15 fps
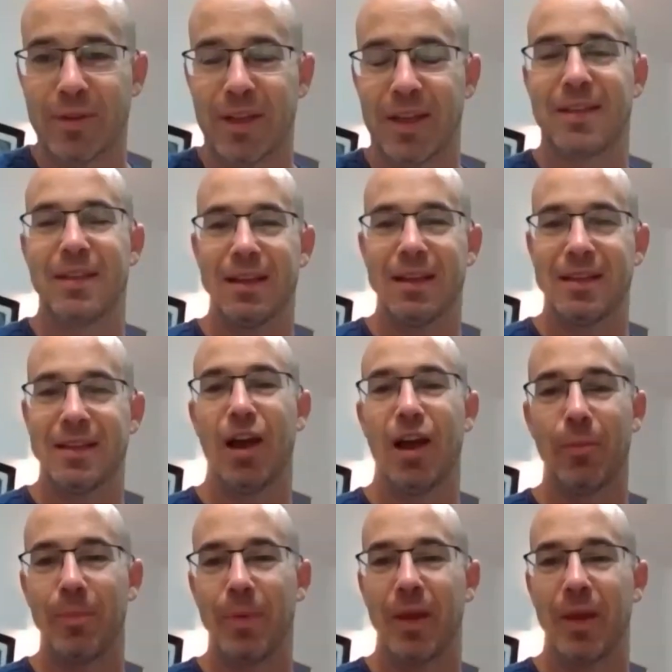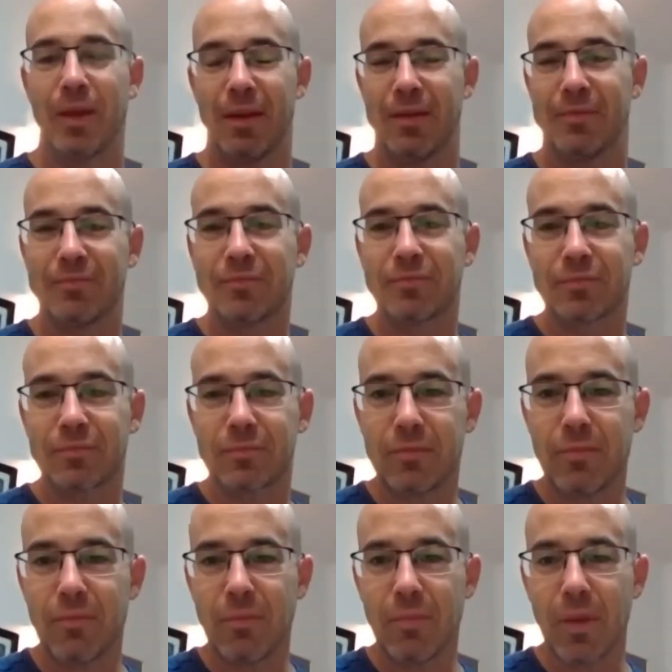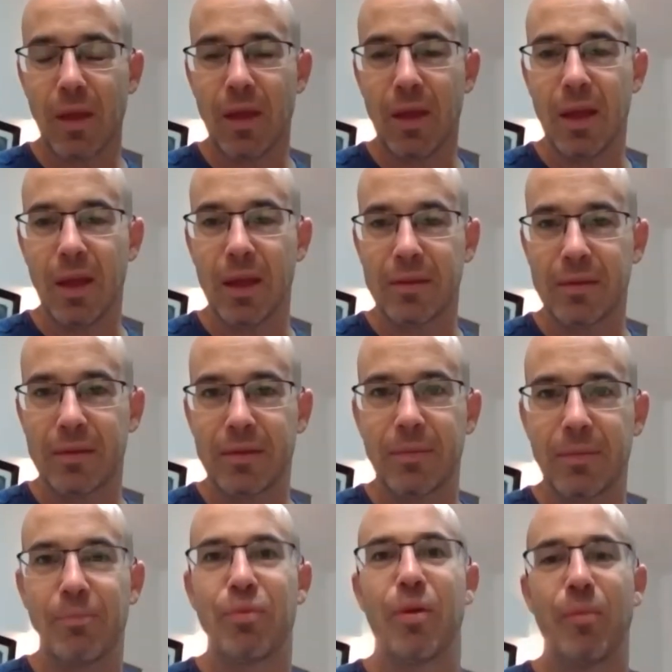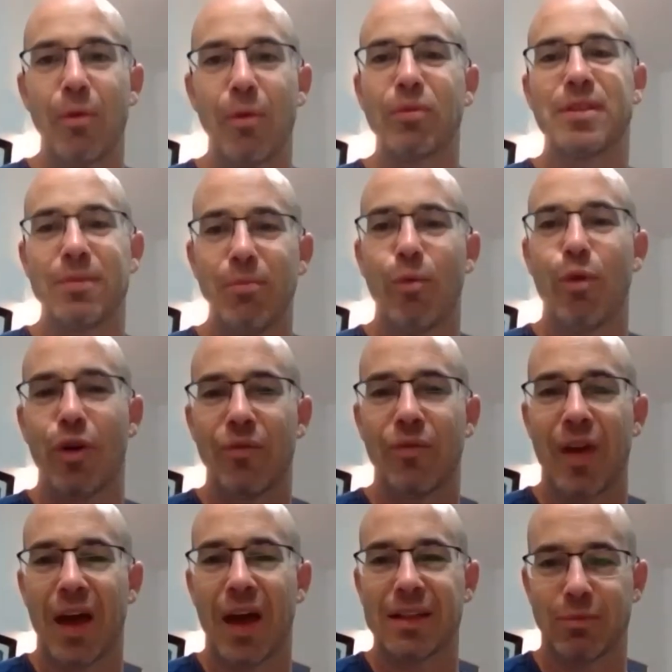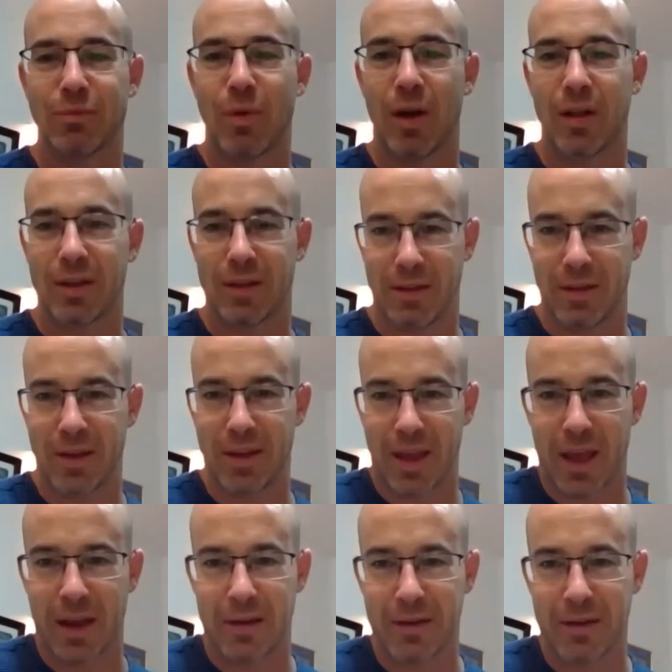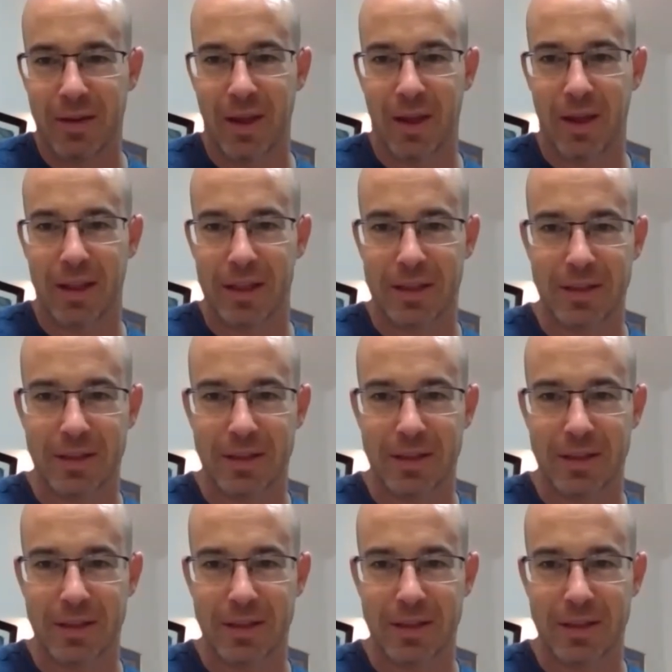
It's helping. It promotes more of that as well. Again, yeah.